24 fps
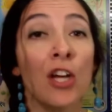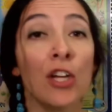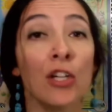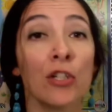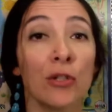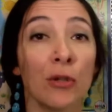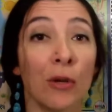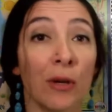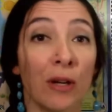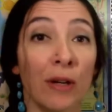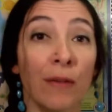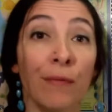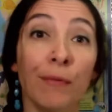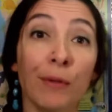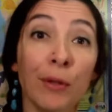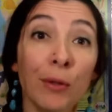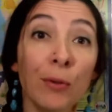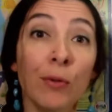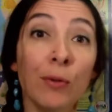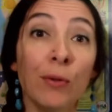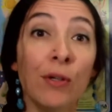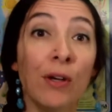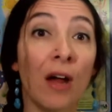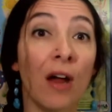So if you
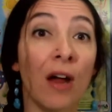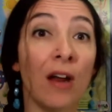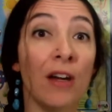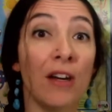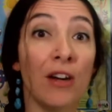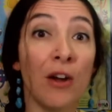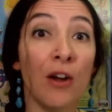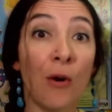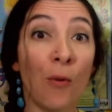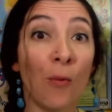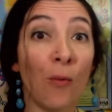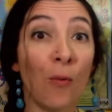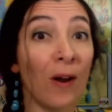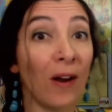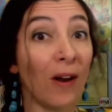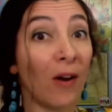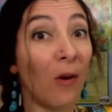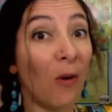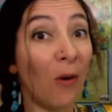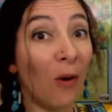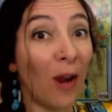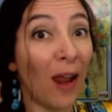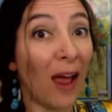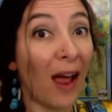do not know what
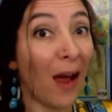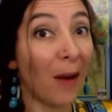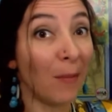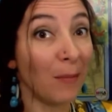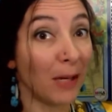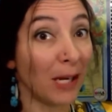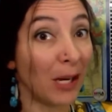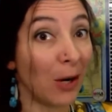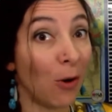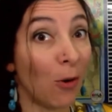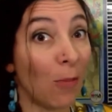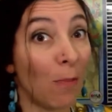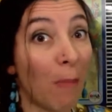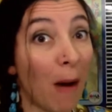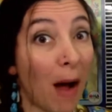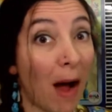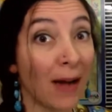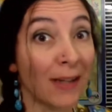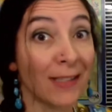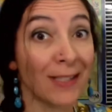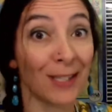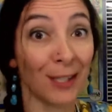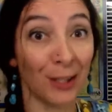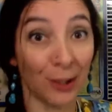Hola Amigo
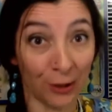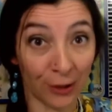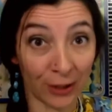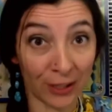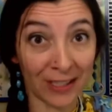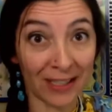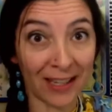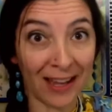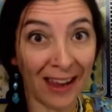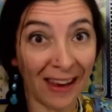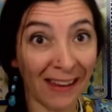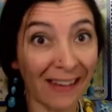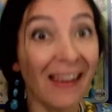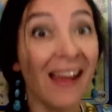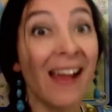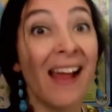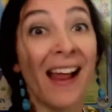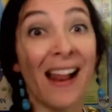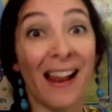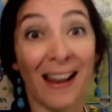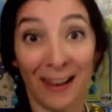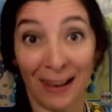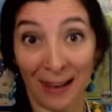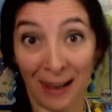box looks like,
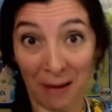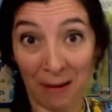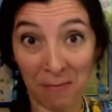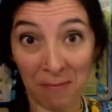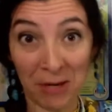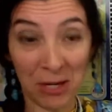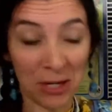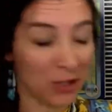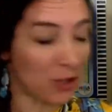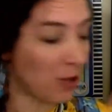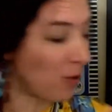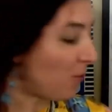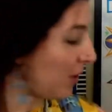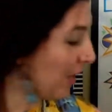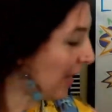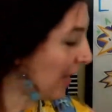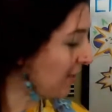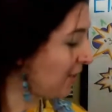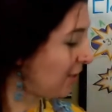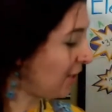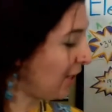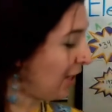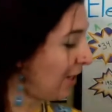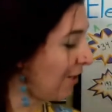let me show that
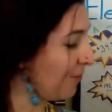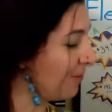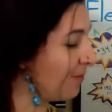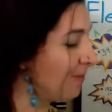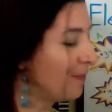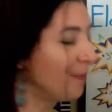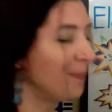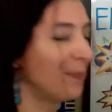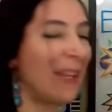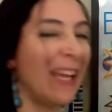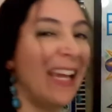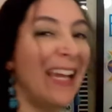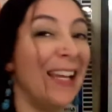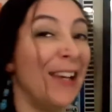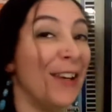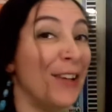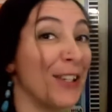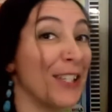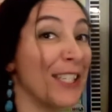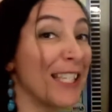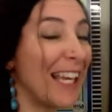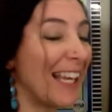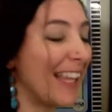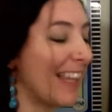to you. It
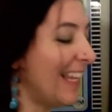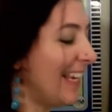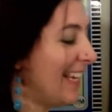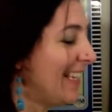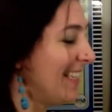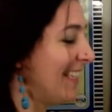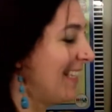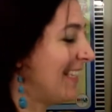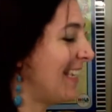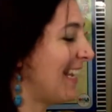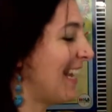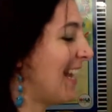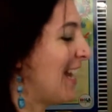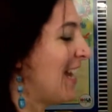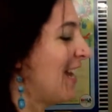looks like this.